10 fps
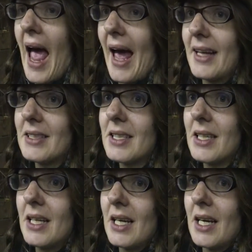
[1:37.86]

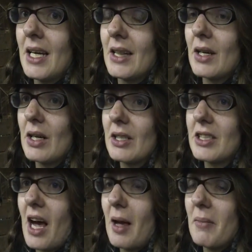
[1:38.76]
and the
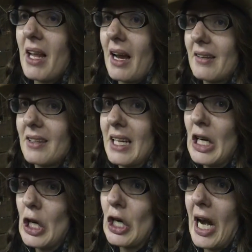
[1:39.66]
time that I
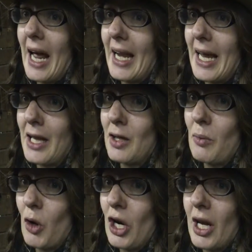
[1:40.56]
seen her at 8 in
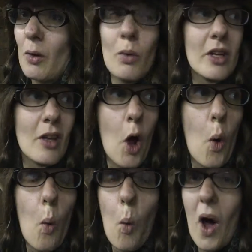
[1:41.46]
the morning was
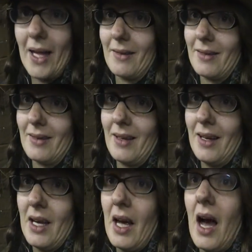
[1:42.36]
once,
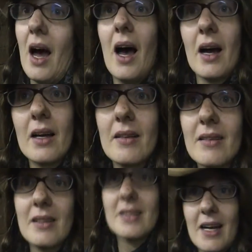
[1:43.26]

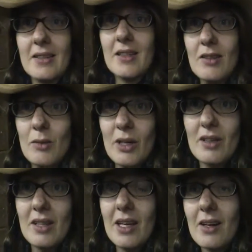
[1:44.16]
because the dentist
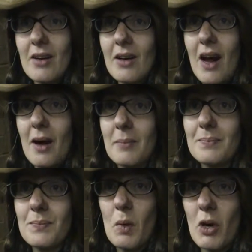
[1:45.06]
was here
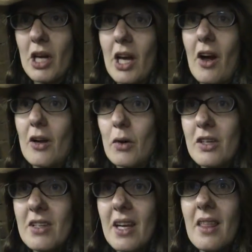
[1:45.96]
working on
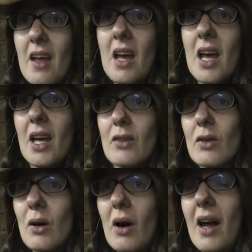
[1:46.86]
horse teeth.
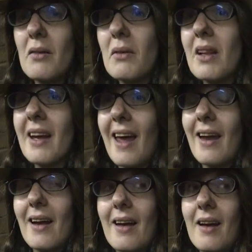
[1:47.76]
So I don't really
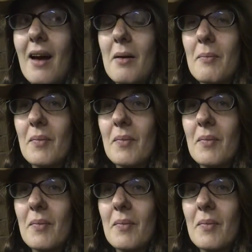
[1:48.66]
get it.